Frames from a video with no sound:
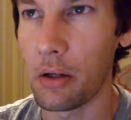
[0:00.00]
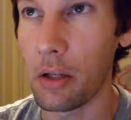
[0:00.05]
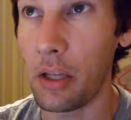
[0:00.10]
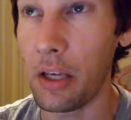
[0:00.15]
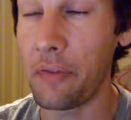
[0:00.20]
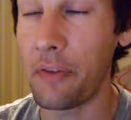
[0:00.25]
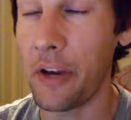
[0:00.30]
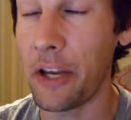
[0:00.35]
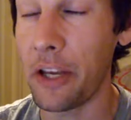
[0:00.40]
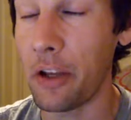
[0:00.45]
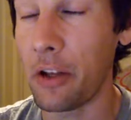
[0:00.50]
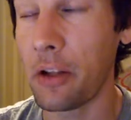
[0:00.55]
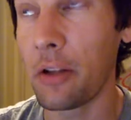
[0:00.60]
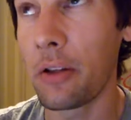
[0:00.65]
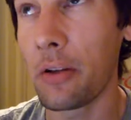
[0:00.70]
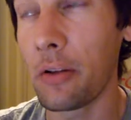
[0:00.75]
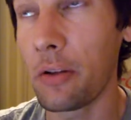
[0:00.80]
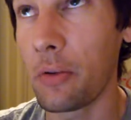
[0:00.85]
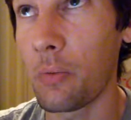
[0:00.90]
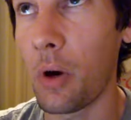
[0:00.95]
If I
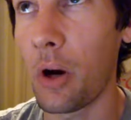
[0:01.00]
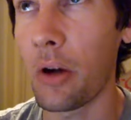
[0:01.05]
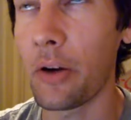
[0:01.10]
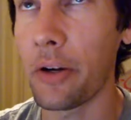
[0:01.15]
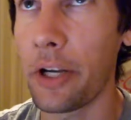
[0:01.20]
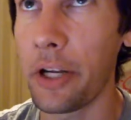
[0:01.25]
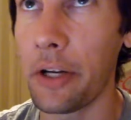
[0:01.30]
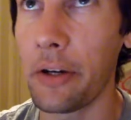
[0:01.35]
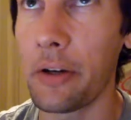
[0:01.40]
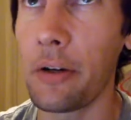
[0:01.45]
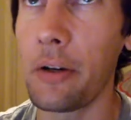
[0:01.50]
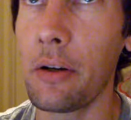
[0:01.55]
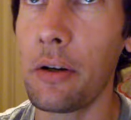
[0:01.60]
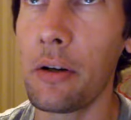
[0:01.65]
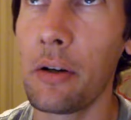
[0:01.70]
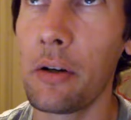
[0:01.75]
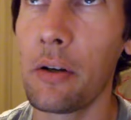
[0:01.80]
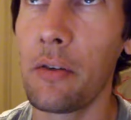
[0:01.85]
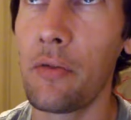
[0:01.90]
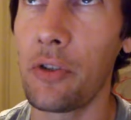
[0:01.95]
include the water heater
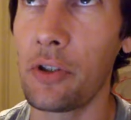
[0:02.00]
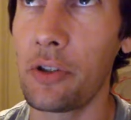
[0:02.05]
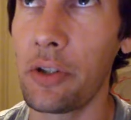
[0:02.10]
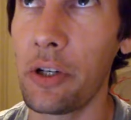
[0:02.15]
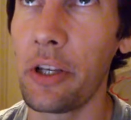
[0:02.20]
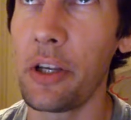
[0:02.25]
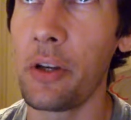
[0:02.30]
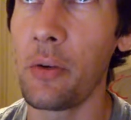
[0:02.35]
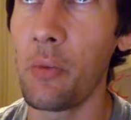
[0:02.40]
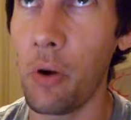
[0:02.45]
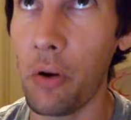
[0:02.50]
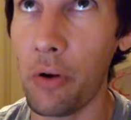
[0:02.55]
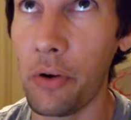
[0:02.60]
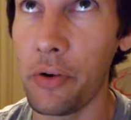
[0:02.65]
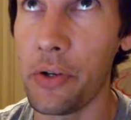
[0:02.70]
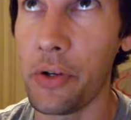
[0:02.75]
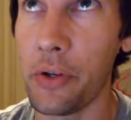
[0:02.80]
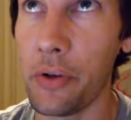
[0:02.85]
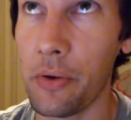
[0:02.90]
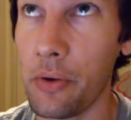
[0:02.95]
for drinking water
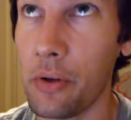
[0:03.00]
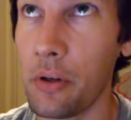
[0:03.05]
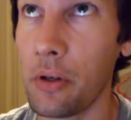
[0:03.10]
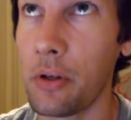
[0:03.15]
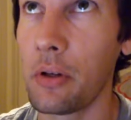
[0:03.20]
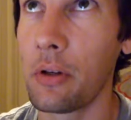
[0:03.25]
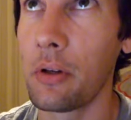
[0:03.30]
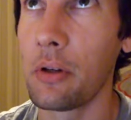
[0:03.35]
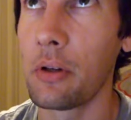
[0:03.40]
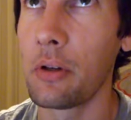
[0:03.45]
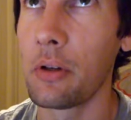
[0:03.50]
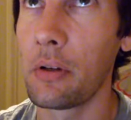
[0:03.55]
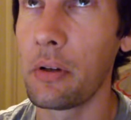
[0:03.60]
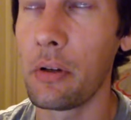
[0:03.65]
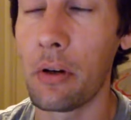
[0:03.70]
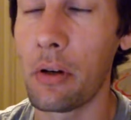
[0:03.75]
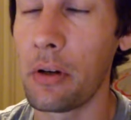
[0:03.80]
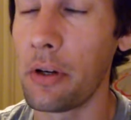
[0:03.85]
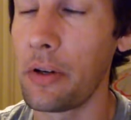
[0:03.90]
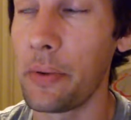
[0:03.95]
too,
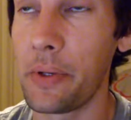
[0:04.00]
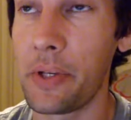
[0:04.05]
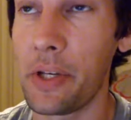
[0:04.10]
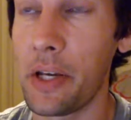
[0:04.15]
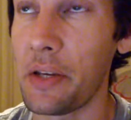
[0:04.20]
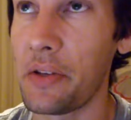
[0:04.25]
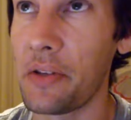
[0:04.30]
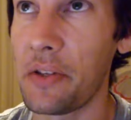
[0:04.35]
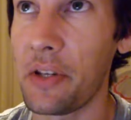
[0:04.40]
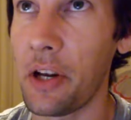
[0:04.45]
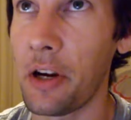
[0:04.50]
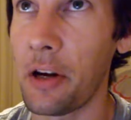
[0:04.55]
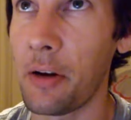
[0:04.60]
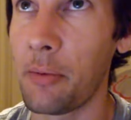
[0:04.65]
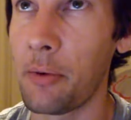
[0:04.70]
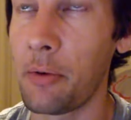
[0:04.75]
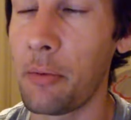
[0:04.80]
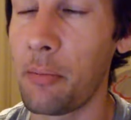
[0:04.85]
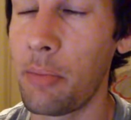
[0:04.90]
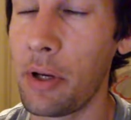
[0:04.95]
oh, and it would taste
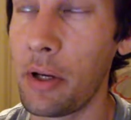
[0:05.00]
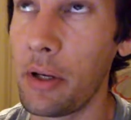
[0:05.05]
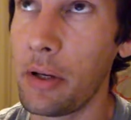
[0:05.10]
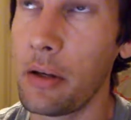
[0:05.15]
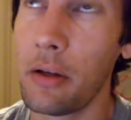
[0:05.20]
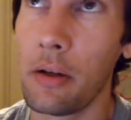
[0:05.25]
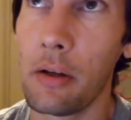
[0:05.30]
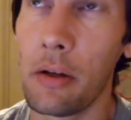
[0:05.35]
terrible, but